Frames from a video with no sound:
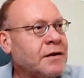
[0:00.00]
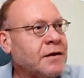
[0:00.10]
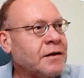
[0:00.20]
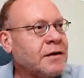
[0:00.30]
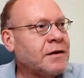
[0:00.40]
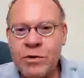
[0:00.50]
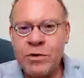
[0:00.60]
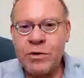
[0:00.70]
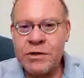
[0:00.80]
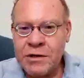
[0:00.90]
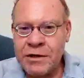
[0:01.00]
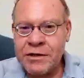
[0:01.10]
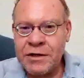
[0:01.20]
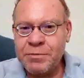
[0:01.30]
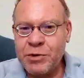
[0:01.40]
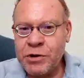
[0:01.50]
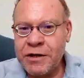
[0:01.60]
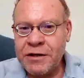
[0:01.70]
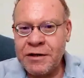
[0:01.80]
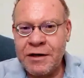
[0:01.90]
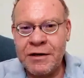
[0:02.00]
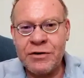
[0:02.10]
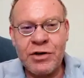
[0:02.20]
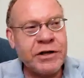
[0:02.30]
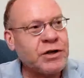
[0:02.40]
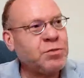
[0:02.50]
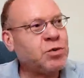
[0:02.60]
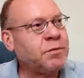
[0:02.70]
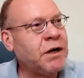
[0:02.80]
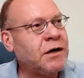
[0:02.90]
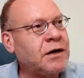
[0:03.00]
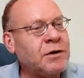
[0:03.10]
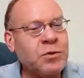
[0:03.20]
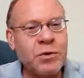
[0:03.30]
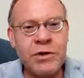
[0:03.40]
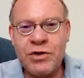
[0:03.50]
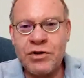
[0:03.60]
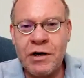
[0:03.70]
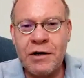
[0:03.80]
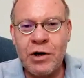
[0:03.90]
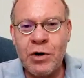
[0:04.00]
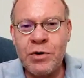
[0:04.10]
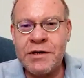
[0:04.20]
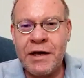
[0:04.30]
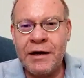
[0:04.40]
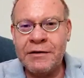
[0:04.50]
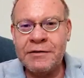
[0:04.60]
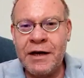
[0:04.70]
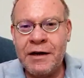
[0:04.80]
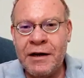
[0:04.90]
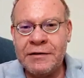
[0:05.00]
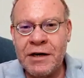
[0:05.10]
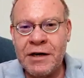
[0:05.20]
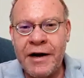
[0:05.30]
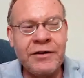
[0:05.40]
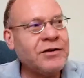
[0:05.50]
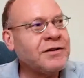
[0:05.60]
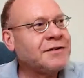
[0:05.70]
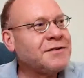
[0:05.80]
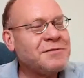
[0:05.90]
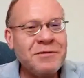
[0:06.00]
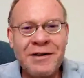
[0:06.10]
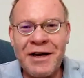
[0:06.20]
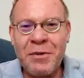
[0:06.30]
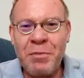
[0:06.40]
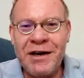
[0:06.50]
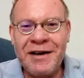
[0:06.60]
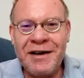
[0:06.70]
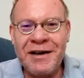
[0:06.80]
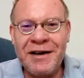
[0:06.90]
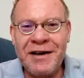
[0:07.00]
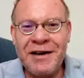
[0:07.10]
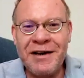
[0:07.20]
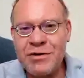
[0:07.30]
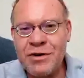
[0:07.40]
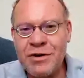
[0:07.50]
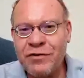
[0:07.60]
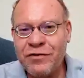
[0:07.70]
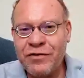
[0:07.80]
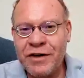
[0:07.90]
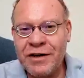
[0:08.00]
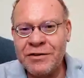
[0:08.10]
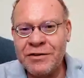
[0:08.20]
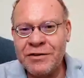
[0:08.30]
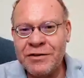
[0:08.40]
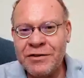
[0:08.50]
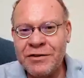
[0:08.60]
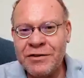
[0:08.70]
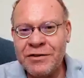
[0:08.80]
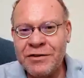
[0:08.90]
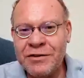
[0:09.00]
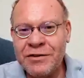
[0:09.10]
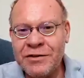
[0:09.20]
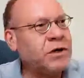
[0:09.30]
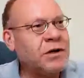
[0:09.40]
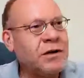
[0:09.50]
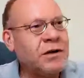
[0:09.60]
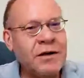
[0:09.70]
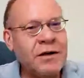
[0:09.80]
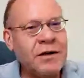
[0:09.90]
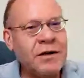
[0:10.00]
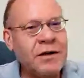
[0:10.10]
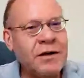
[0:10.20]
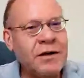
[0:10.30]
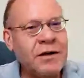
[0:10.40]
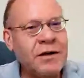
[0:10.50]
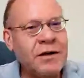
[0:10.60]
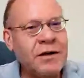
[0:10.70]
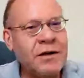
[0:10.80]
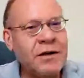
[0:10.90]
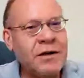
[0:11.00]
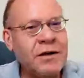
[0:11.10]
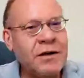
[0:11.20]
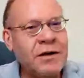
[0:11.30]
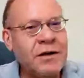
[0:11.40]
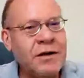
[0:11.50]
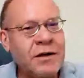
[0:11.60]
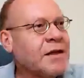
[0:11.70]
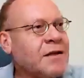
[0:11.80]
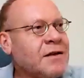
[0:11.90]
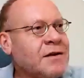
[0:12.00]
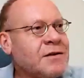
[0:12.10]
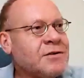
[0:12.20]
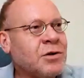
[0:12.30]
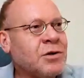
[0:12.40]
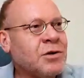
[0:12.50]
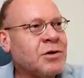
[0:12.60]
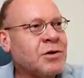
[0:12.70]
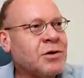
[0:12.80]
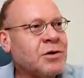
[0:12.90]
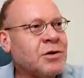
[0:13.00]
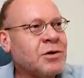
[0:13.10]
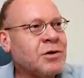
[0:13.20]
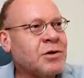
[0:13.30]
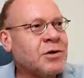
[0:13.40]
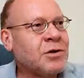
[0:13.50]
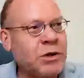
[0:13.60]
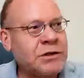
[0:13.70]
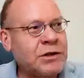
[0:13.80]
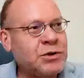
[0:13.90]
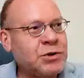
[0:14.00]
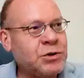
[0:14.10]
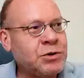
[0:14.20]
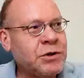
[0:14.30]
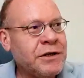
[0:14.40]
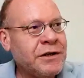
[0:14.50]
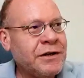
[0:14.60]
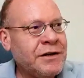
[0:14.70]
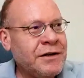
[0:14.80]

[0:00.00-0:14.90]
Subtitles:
And then I did my own startup during the internet boom era, which rose and died, like many, during the process of internet euphoria, the first one, and the 2000s, so to speak. So I learned a lot from that, what to do and what not to do.